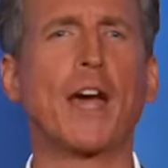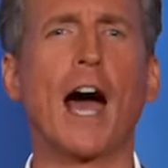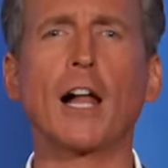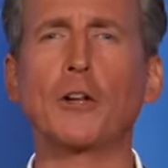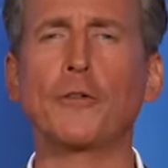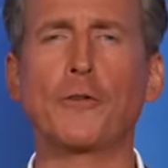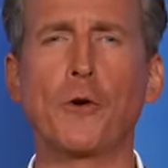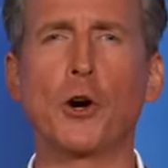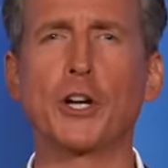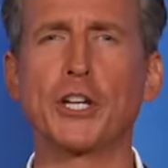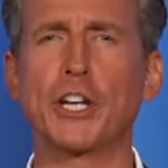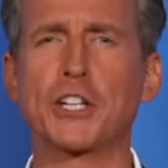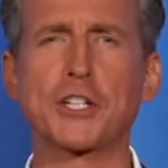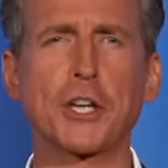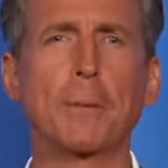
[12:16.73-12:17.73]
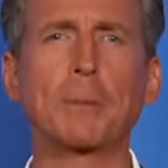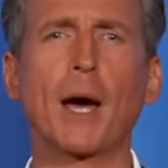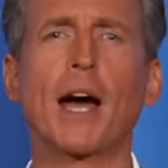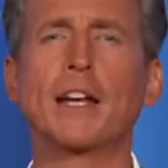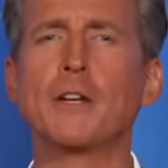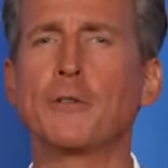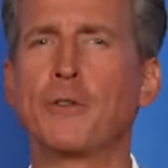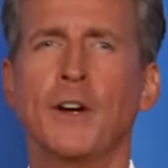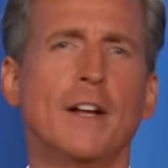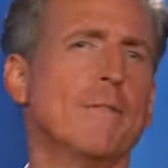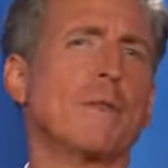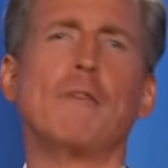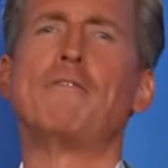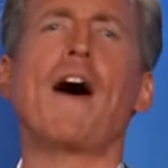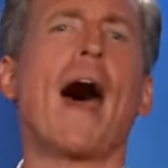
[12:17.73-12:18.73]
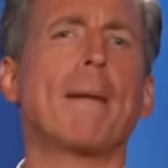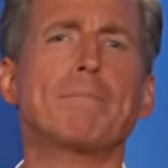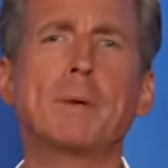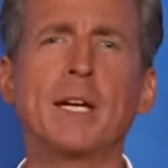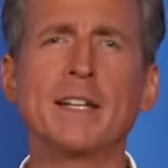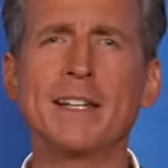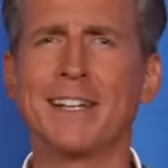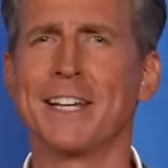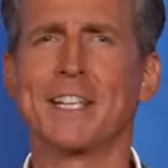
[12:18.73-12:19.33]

California as some kind of vapid,